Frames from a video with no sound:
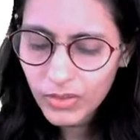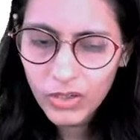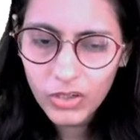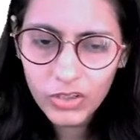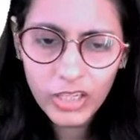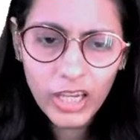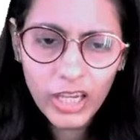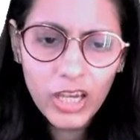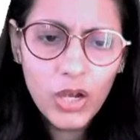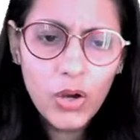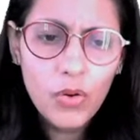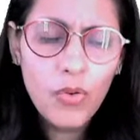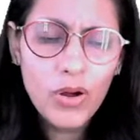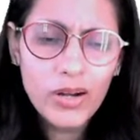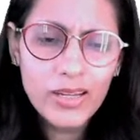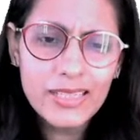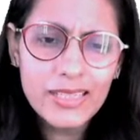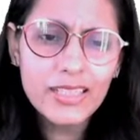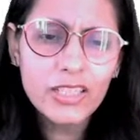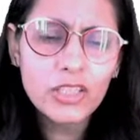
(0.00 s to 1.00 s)
Okay,
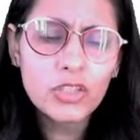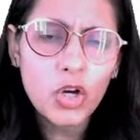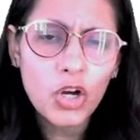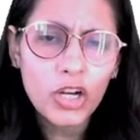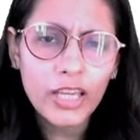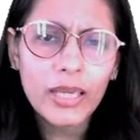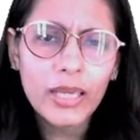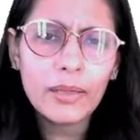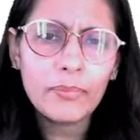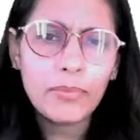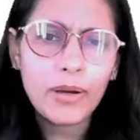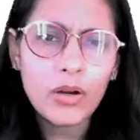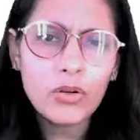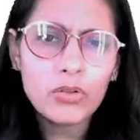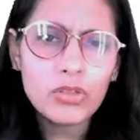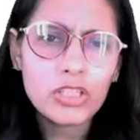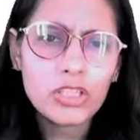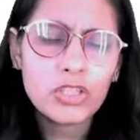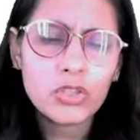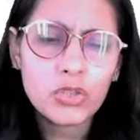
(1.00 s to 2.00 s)
what is it talking
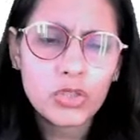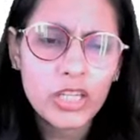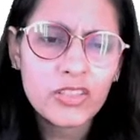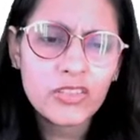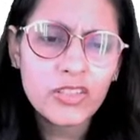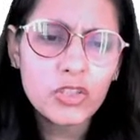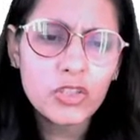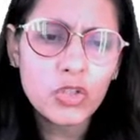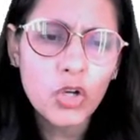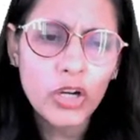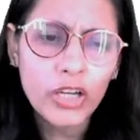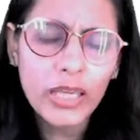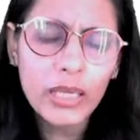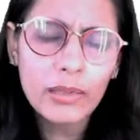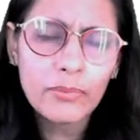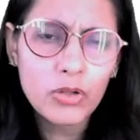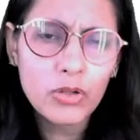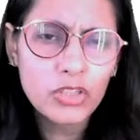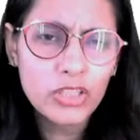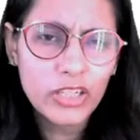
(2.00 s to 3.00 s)
about? Is it talking
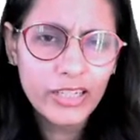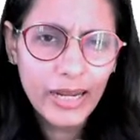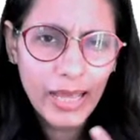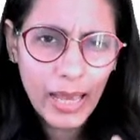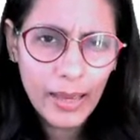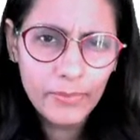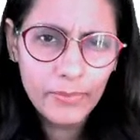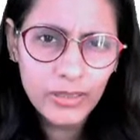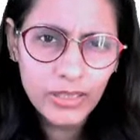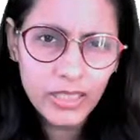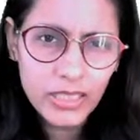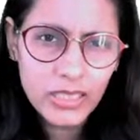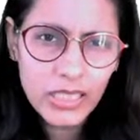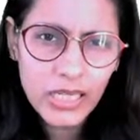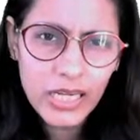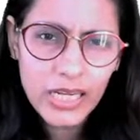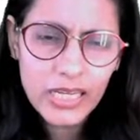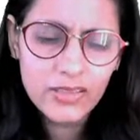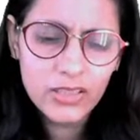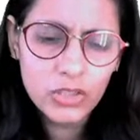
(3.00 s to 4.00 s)
about her
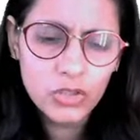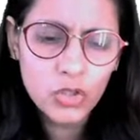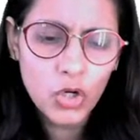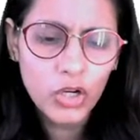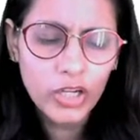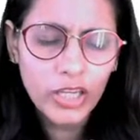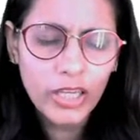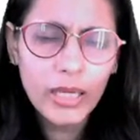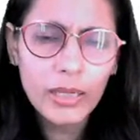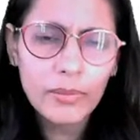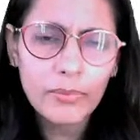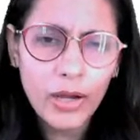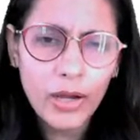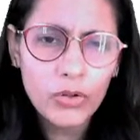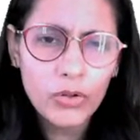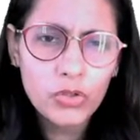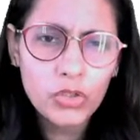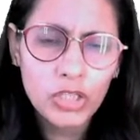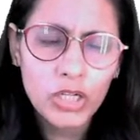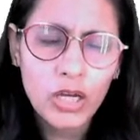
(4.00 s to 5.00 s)
ability? Is it talking
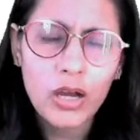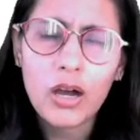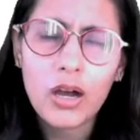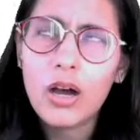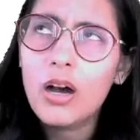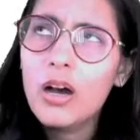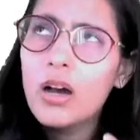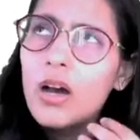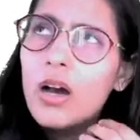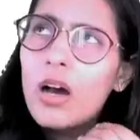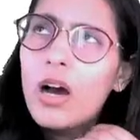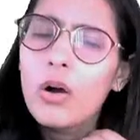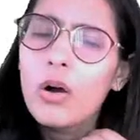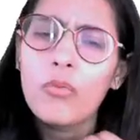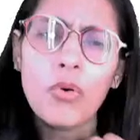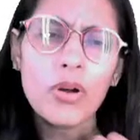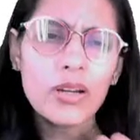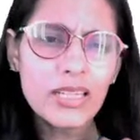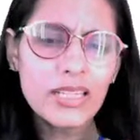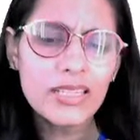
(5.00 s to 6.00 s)
about,
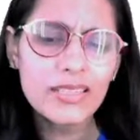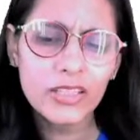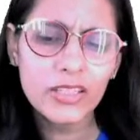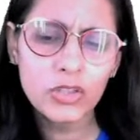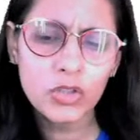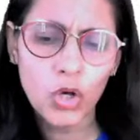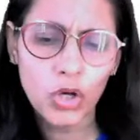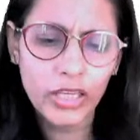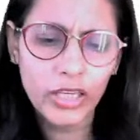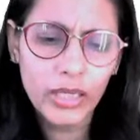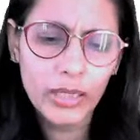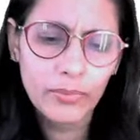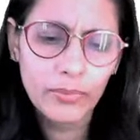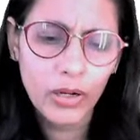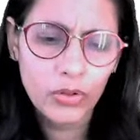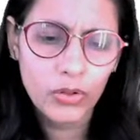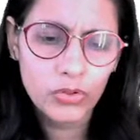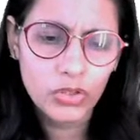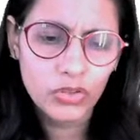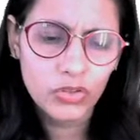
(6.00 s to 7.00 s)
what is it talking
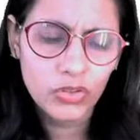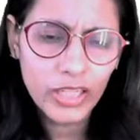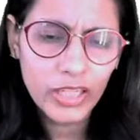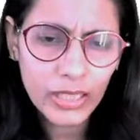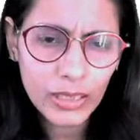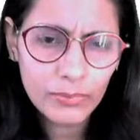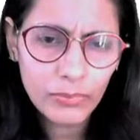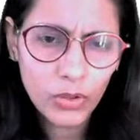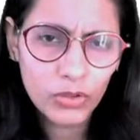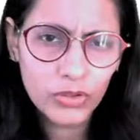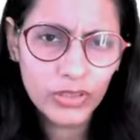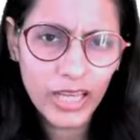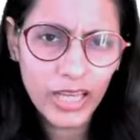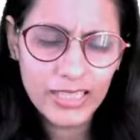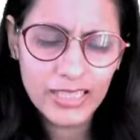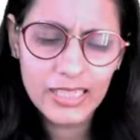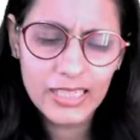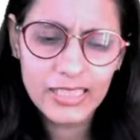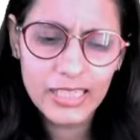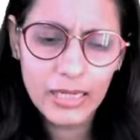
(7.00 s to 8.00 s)
about? Think about
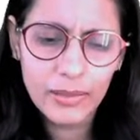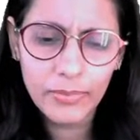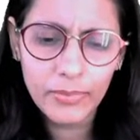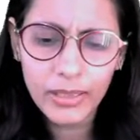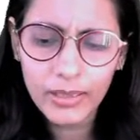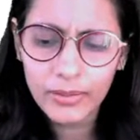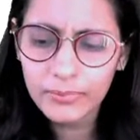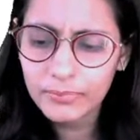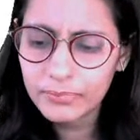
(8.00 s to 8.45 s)
that and tell me.